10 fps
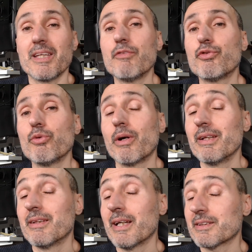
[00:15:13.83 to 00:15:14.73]
if you are
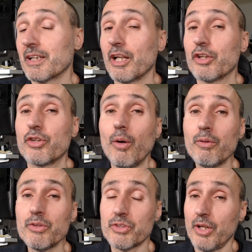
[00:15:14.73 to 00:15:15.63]
indexing
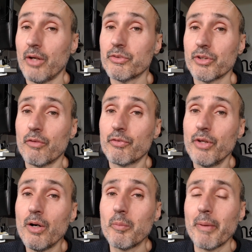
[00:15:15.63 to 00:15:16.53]
tons of
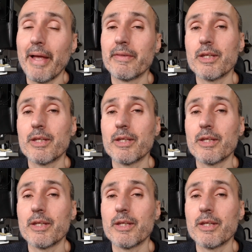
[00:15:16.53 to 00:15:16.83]
document,